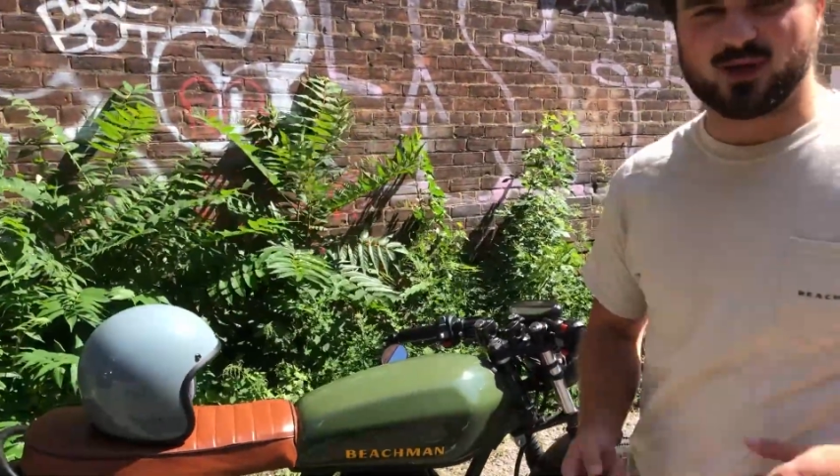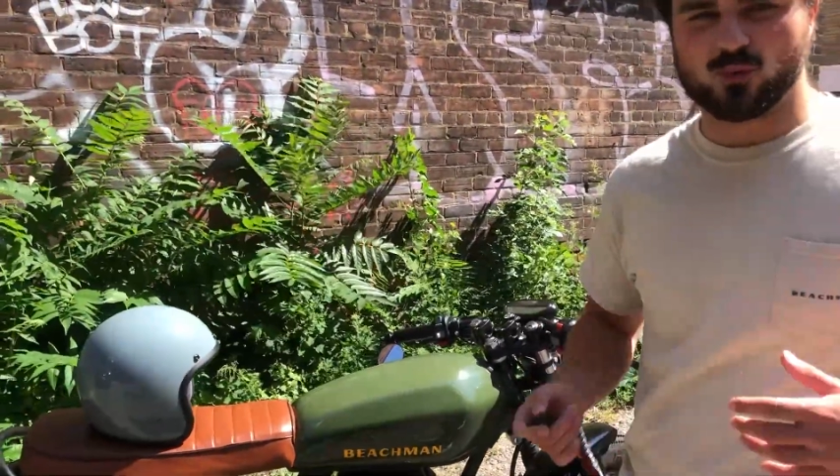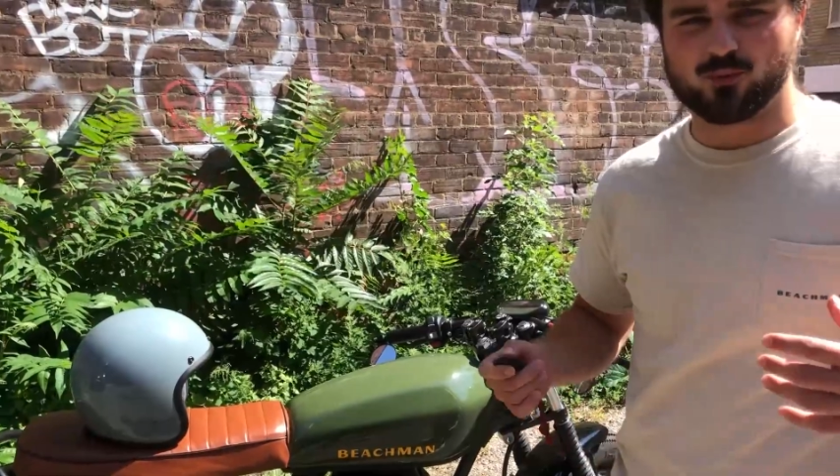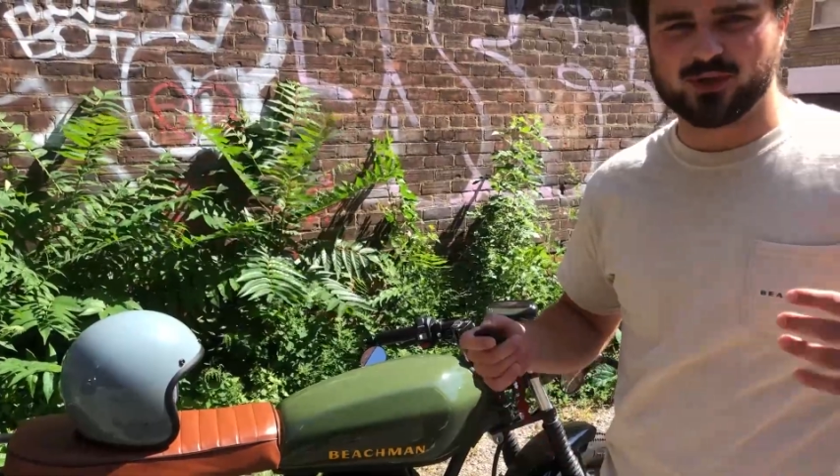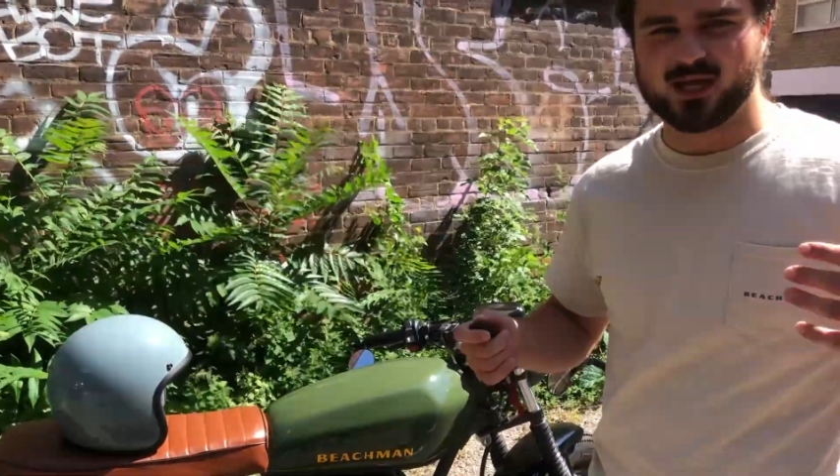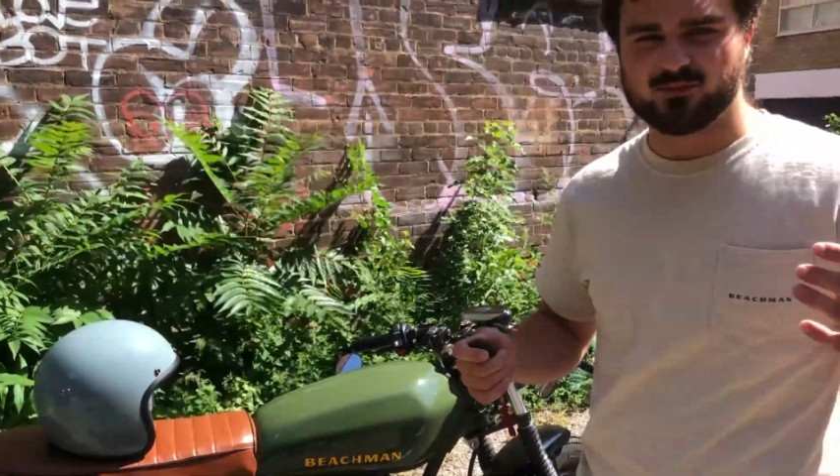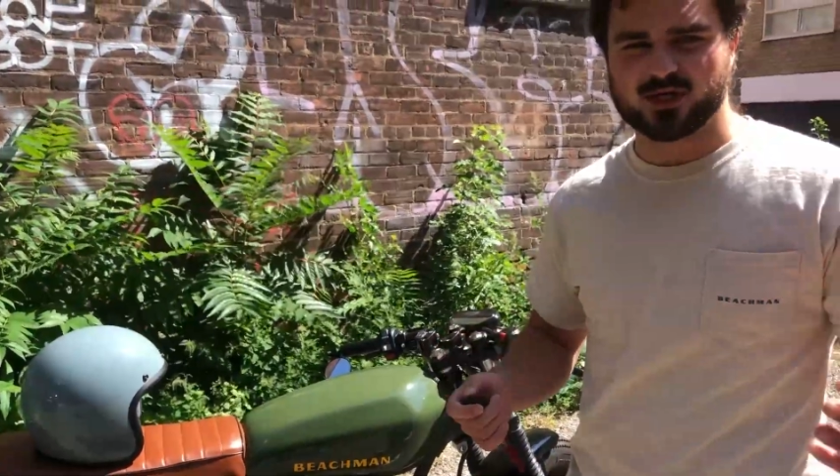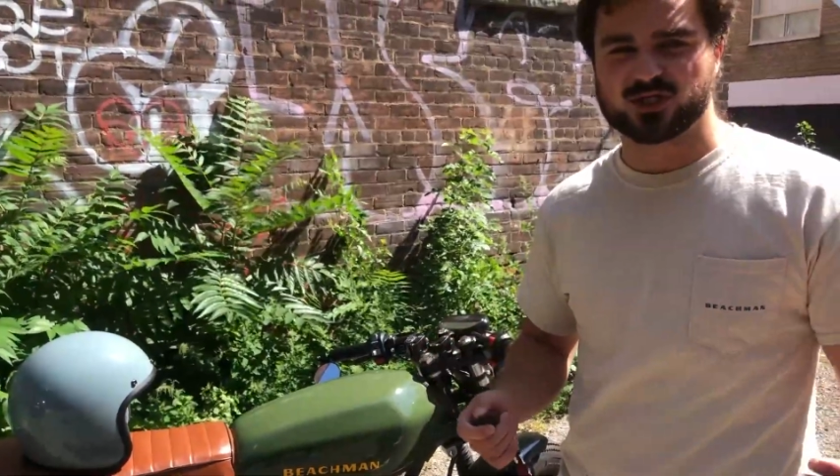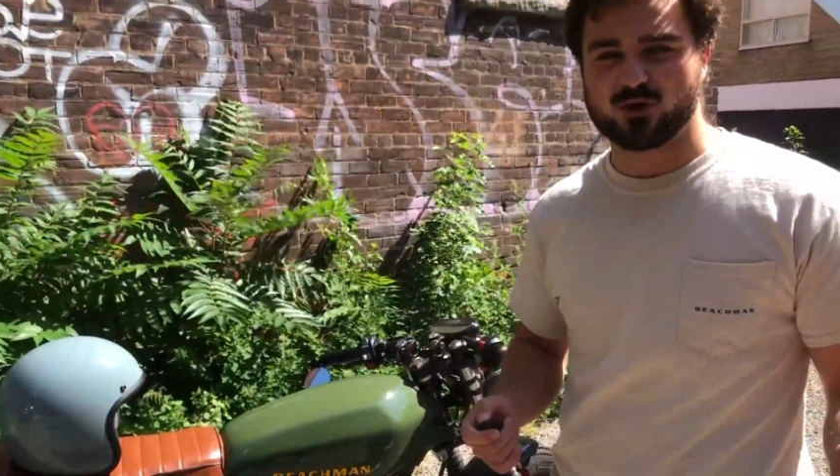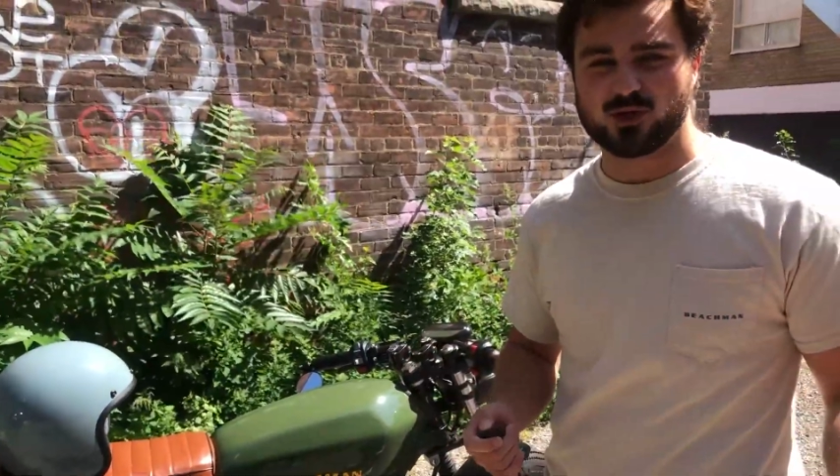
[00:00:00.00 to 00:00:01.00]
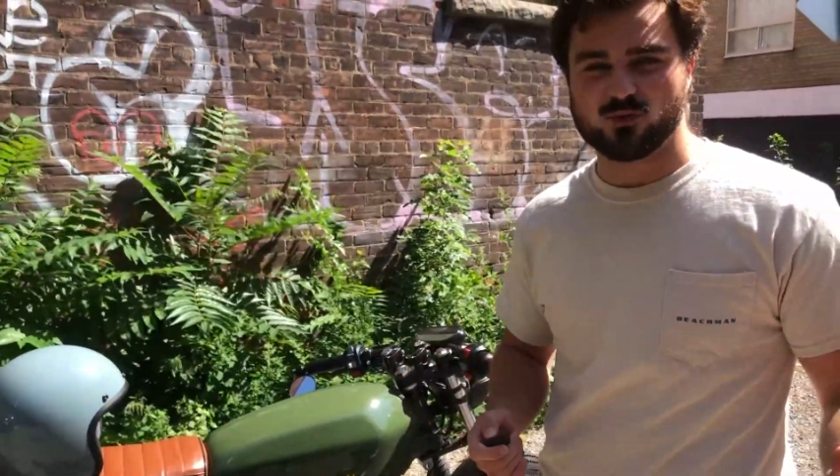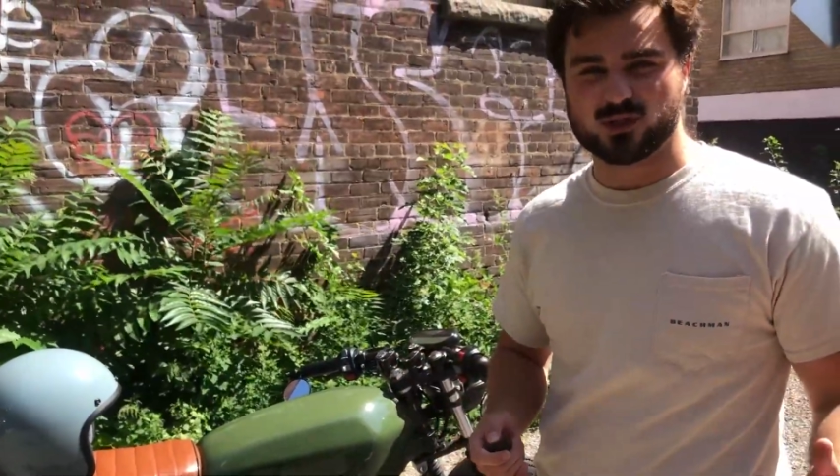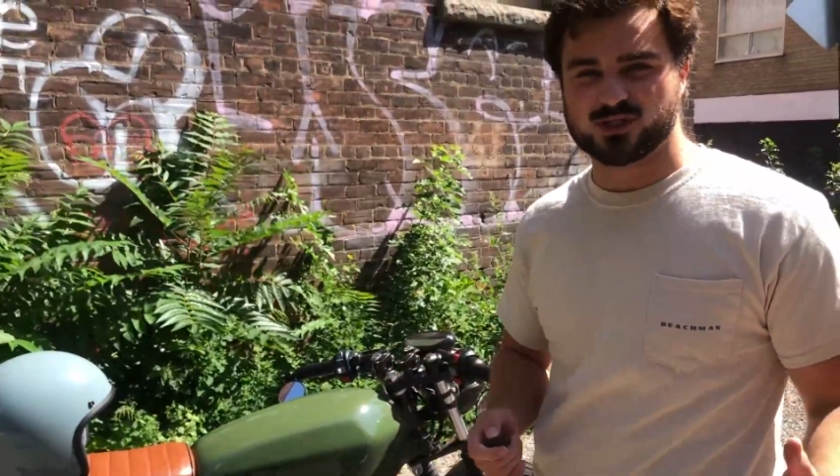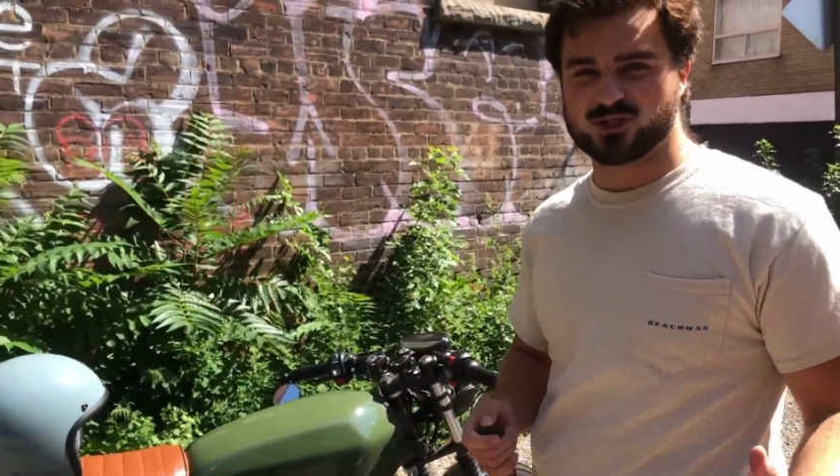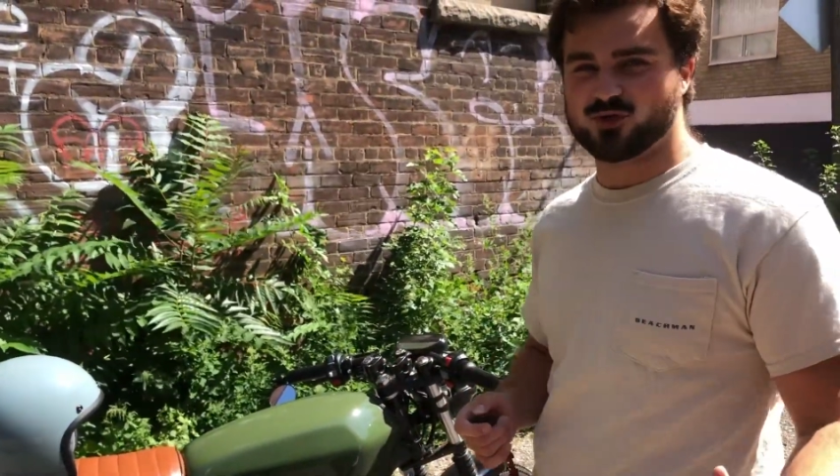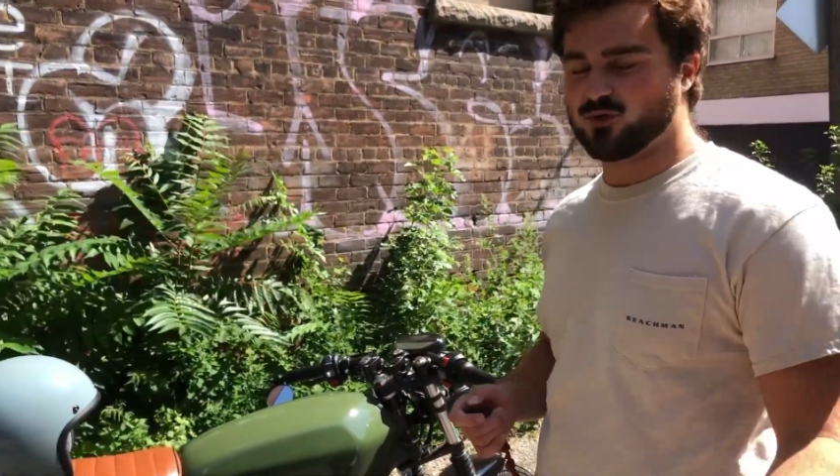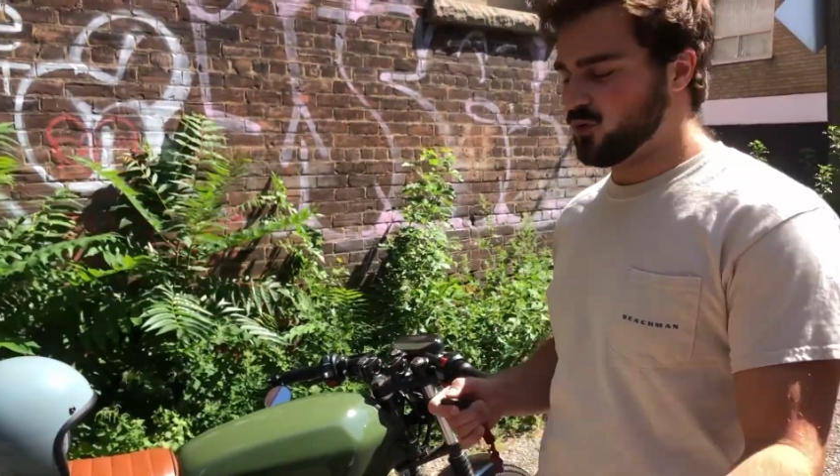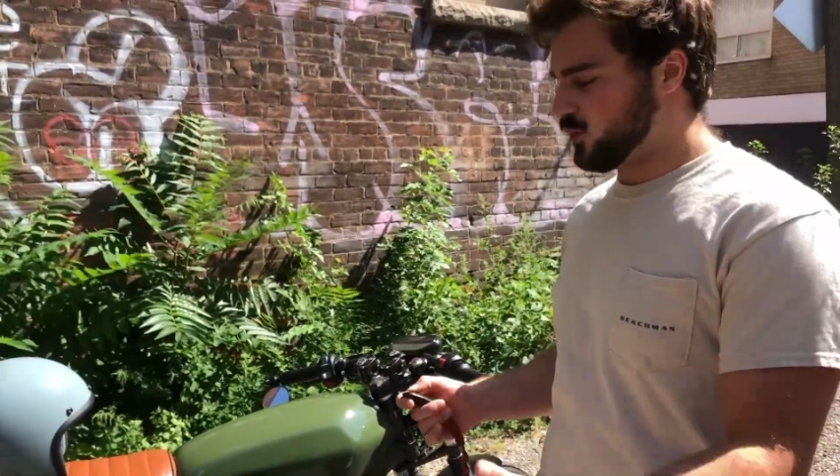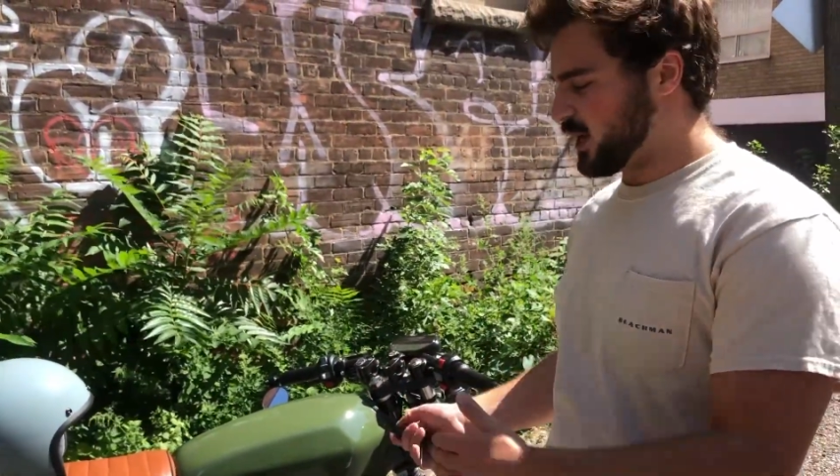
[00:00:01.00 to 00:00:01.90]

and we'll begin by showing you what to do